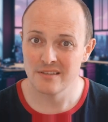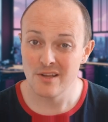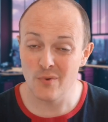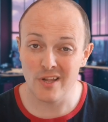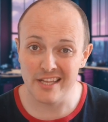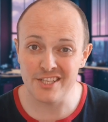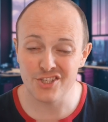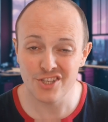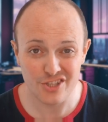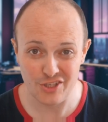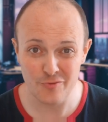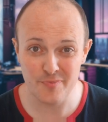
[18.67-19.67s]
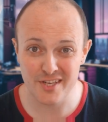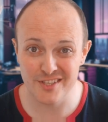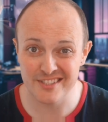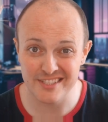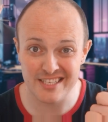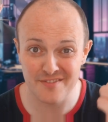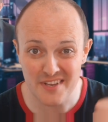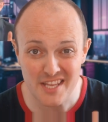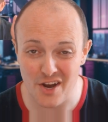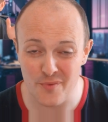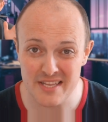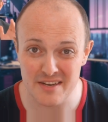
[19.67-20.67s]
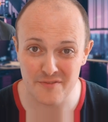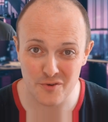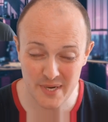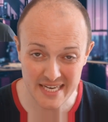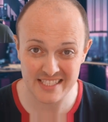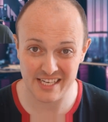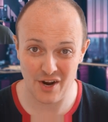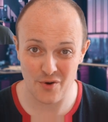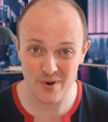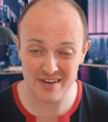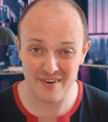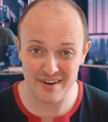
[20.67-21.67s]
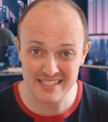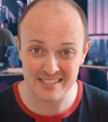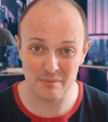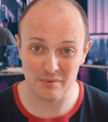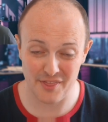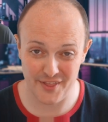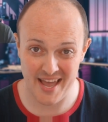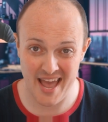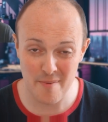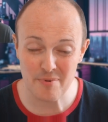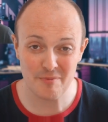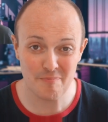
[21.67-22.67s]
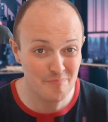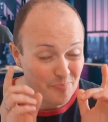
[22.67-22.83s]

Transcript: Well, it should do, because it's a video we did a few weeks ago when a very similar thing happened.